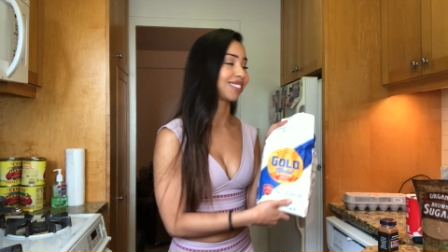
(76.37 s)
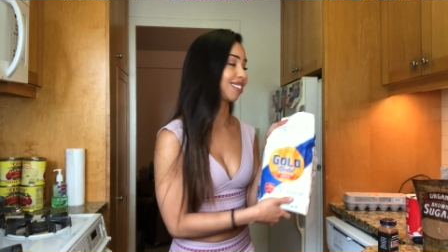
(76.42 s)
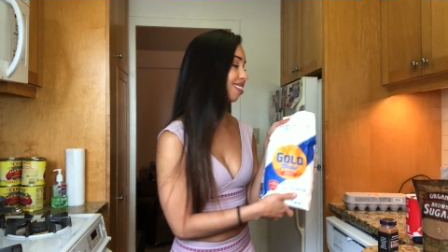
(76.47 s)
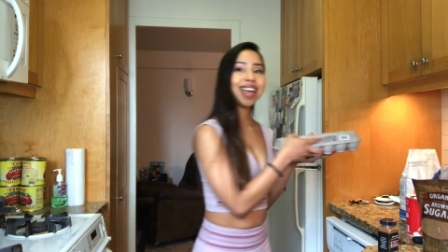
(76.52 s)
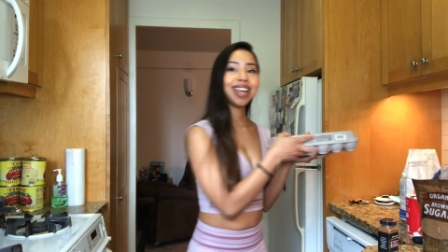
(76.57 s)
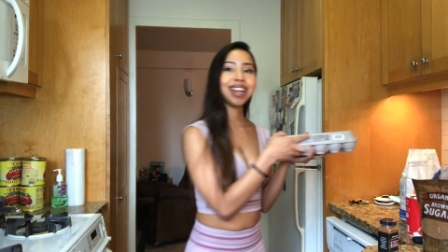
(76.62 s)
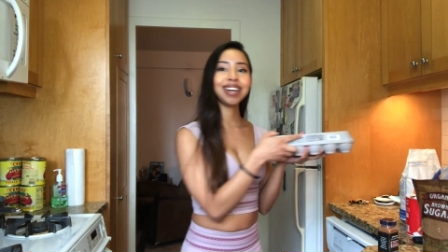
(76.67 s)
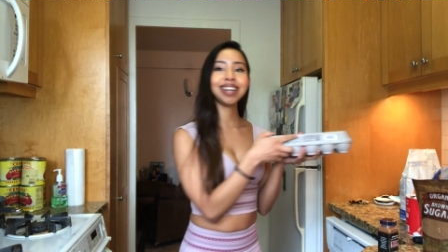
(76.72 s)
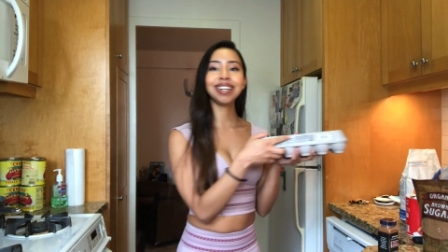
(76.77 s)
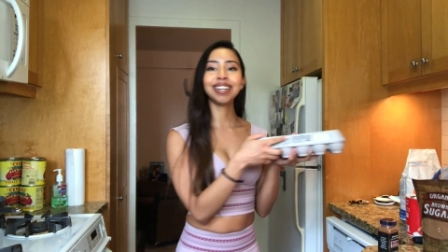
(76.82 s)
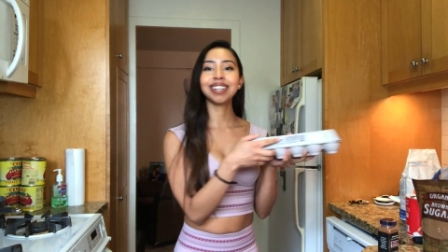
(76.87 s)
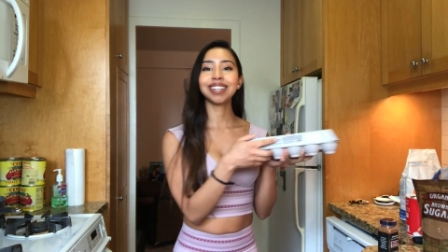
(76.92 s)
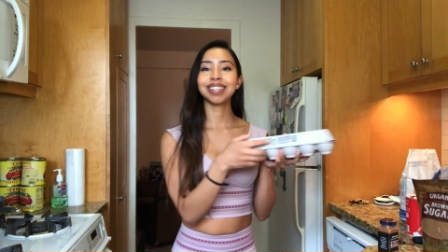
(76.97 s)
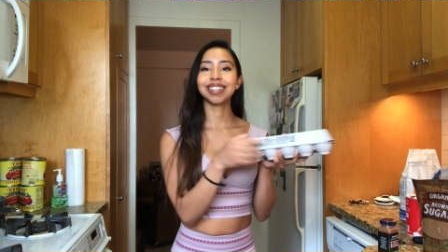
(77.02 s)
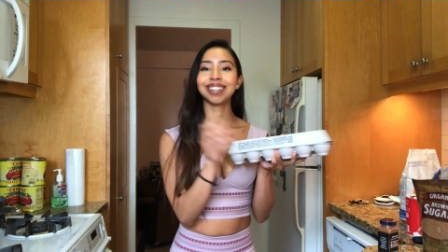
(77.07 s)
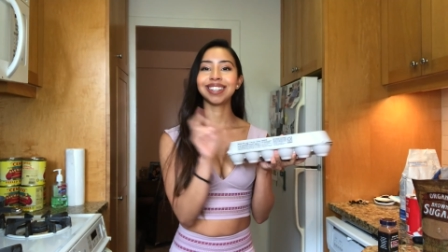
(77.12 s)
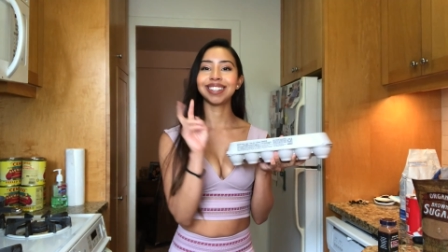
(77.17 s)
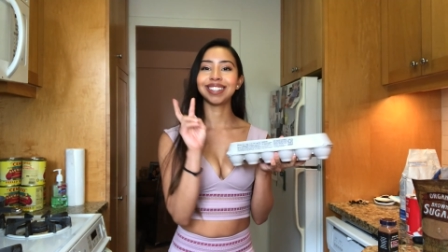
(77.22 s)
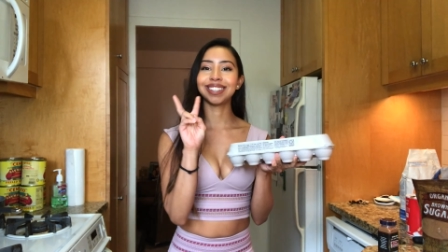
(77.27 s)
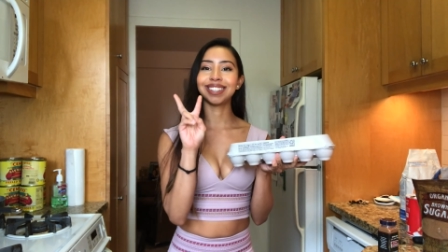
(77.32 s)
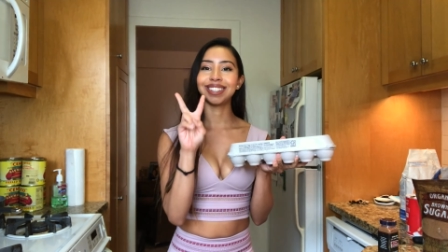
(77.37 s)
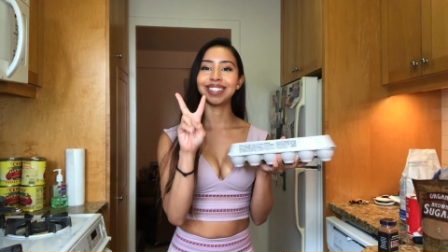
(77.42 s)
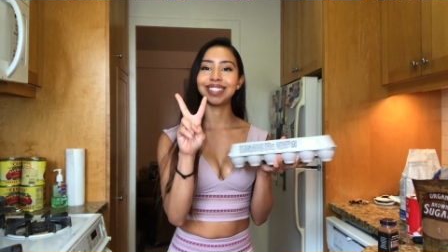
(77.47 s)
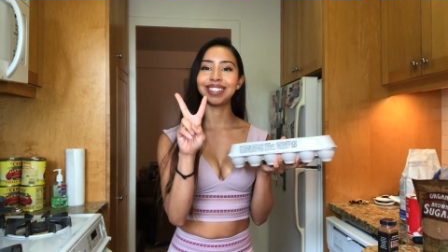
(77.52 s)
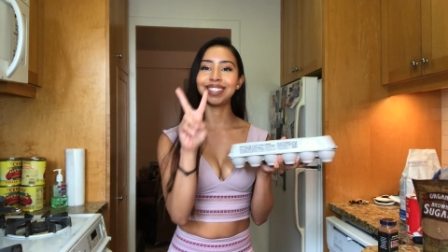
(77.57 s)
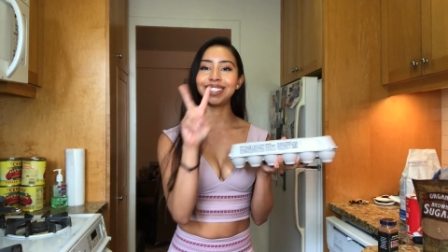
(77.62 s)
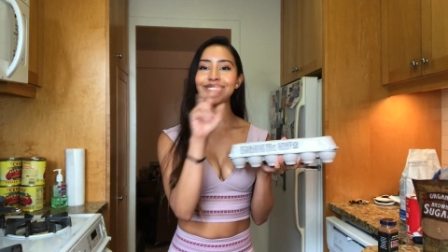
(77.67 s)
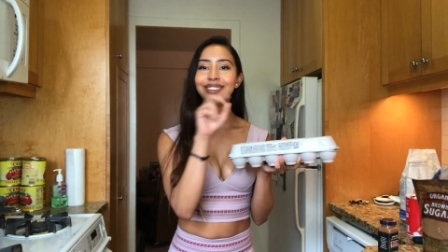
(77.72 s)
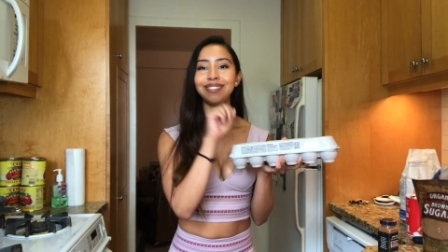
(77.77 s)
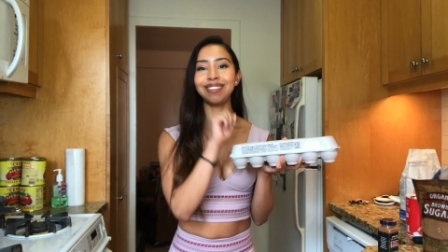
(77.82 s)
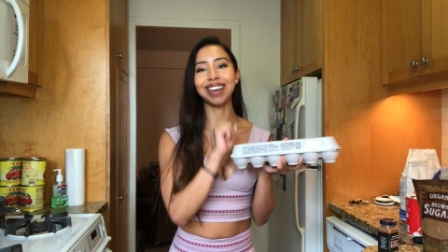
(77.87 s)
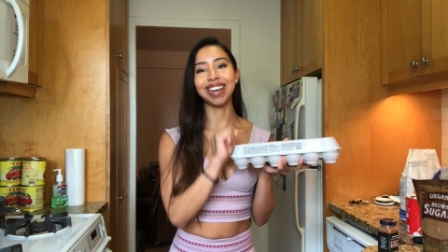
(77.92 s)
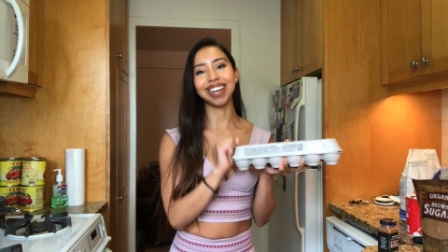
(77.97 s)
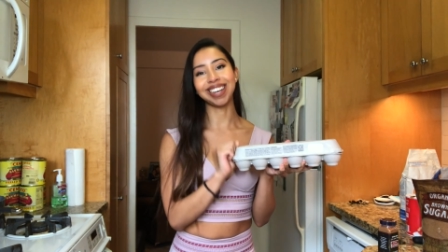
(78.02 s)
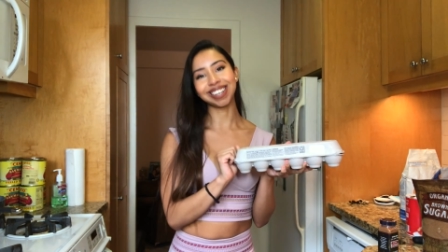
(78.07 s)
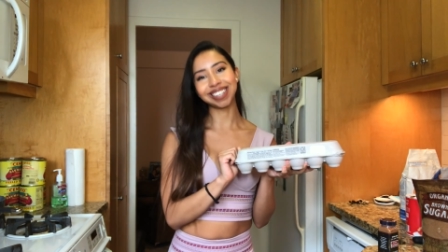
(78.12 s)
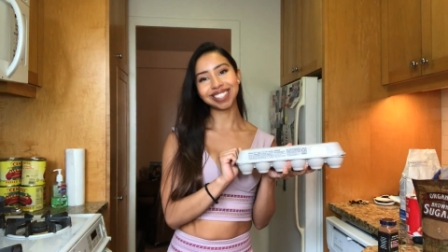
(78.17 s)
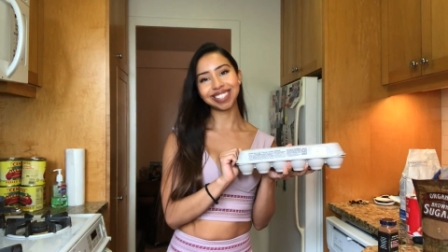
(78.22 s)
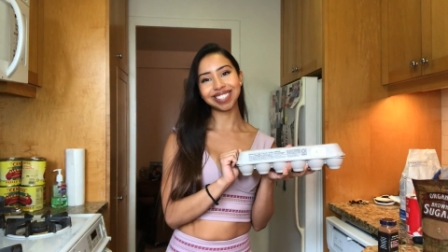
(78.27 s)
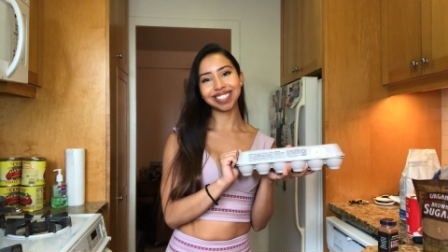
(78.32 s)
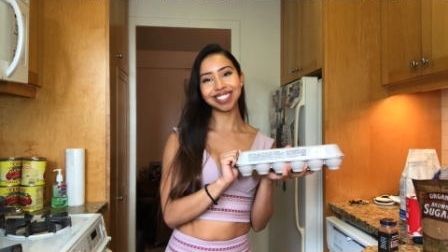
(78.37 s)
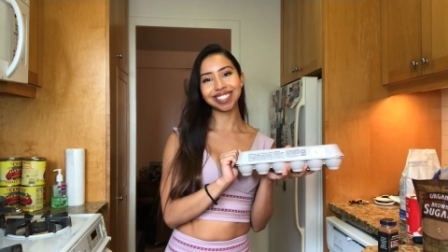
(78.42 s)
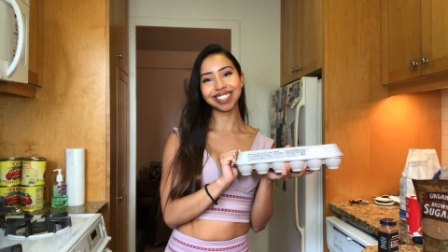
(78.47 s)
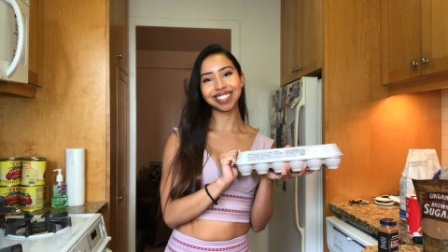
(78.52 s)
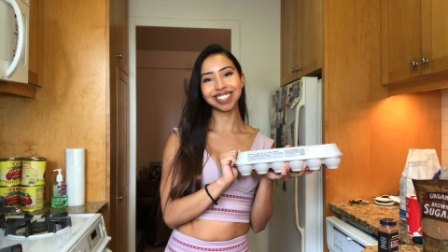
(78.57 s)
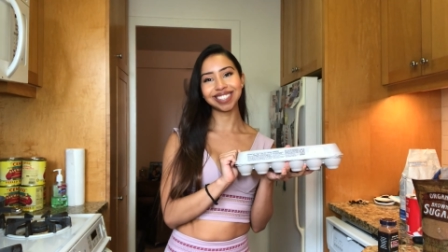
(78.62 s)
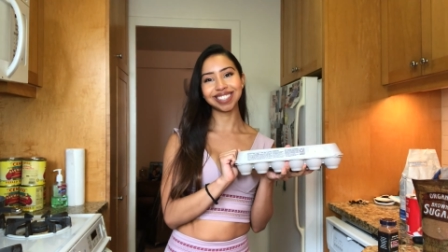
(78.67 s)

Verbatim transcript: And two eggs.